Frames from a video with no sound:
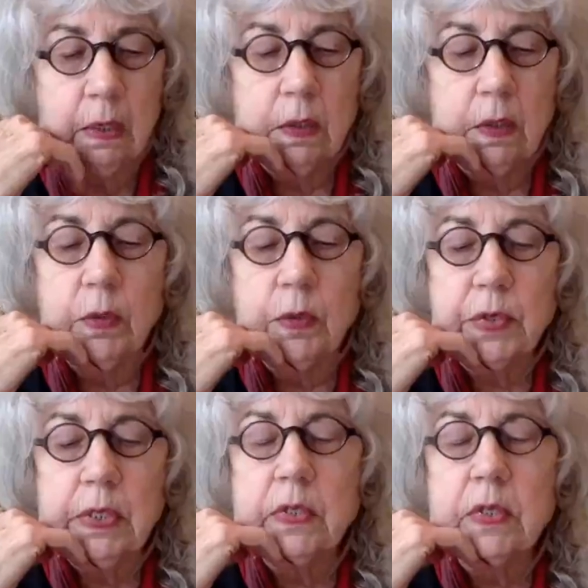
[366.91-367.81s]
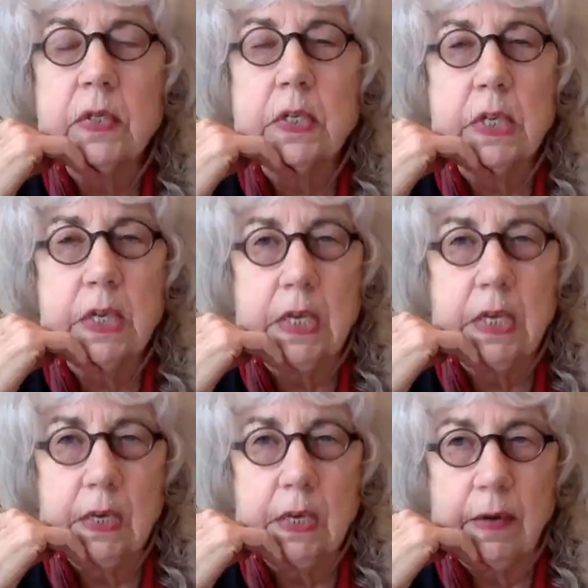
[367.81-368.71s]
Closeness is a
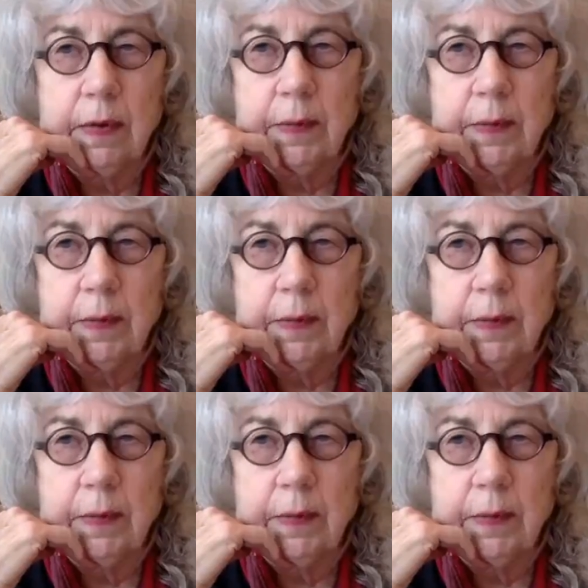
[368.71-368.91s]
key.